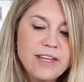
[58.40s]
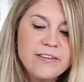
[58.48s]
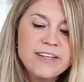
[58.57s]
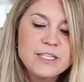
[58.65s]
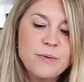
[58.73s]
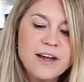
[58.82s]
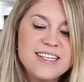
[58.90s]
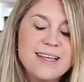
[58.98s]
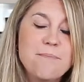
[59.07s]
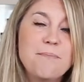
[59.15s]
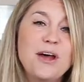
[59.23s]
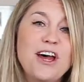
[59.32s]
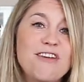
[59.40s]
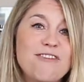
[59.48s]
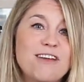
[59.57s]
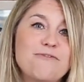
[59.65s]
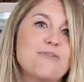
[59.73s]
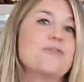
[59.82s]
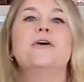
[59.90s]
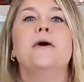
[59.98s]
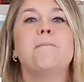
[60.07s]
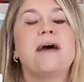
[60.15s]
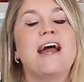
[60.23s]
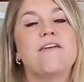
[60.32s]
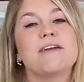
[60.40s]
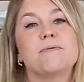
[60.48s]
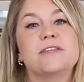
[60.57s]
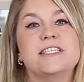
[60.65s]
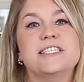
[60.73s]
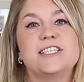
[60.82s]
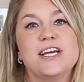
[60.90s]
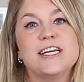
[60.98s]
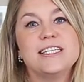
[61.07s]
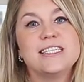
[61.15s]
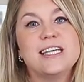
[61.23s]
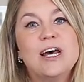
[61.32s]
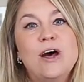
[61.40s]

This wine is then perfect for pairing with desserts,